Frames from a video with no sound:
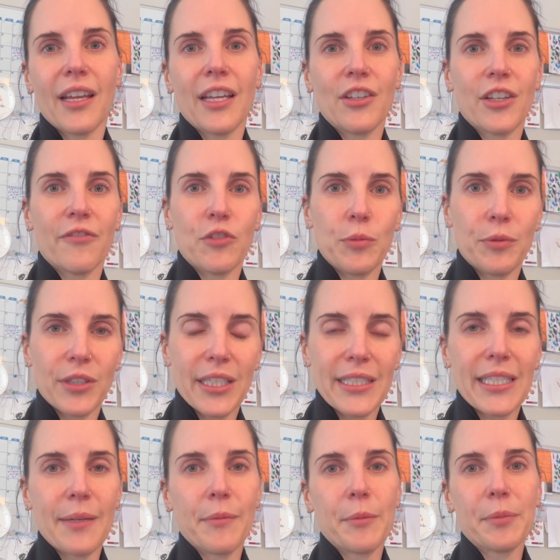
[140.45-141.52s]
And if you put
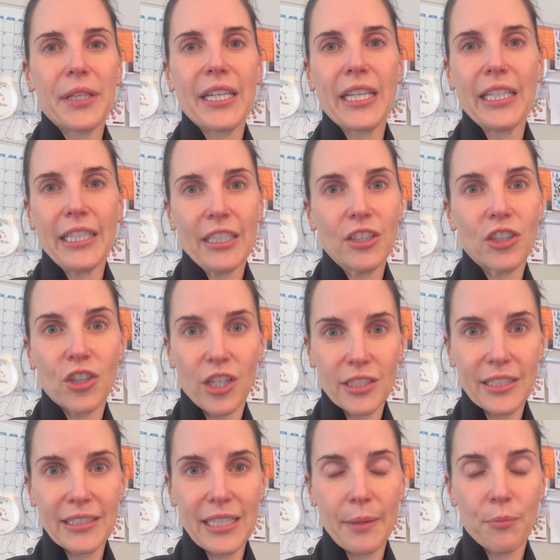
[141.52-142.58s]
that same implant in, it could cause
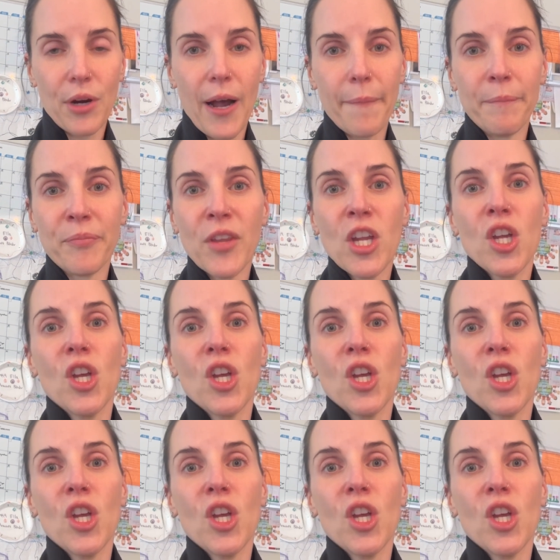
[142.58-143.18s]
the same problem.